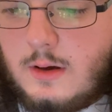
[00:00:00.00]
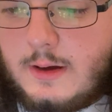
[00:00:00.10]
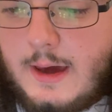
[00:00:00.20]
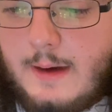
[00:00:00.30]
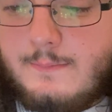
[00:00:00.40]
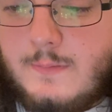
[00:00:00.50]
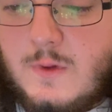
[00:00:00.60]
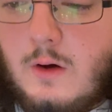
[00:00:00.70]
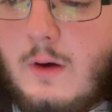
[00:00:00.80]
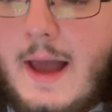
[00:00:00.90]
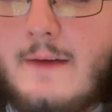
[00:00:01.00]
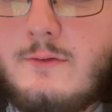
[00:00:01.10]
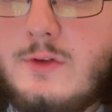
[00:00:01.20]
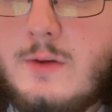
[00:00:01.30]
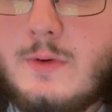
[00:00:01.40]
Okay, so
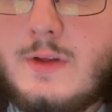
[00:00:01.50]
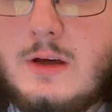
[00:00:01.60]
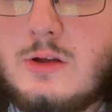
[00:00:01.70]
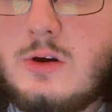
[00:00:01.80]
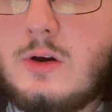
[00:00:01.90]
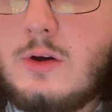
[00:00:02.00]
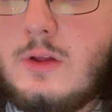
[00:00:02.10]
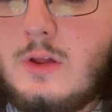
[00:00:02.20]
after the procedure,